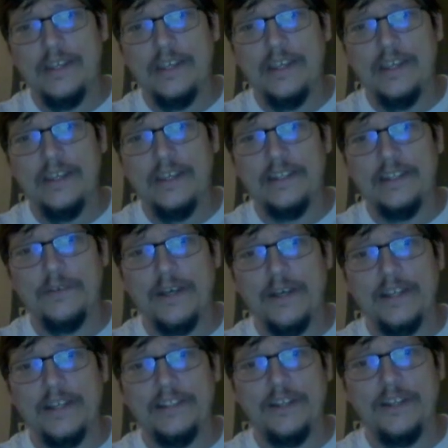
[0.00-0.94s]

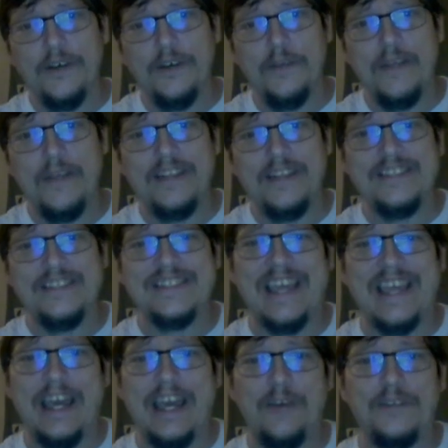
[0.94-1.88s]
anyway, I'm not
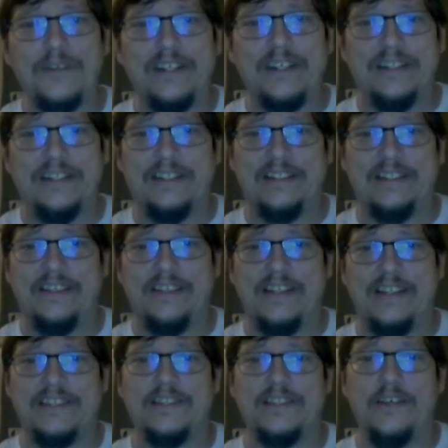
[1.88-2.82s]
discounting any of
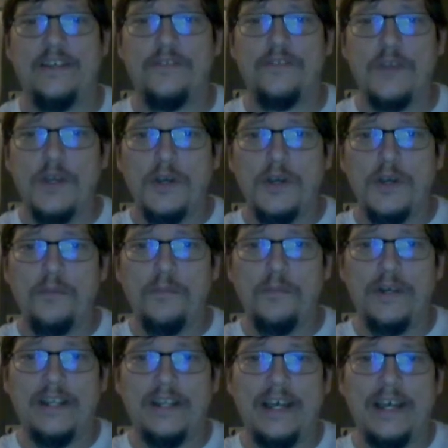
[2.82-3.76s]
that stuff,
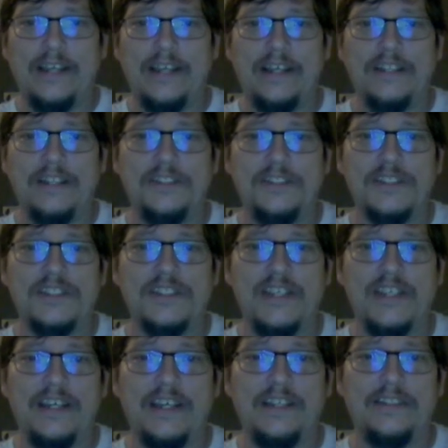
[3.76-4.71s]
but I just
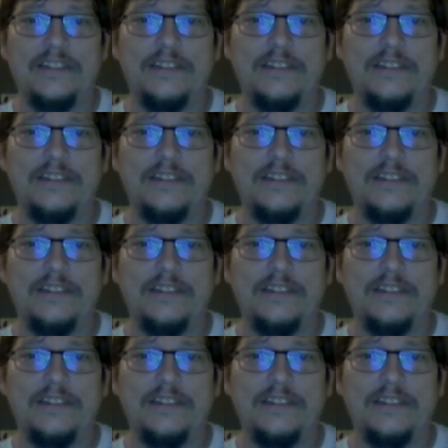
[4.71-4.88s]
can't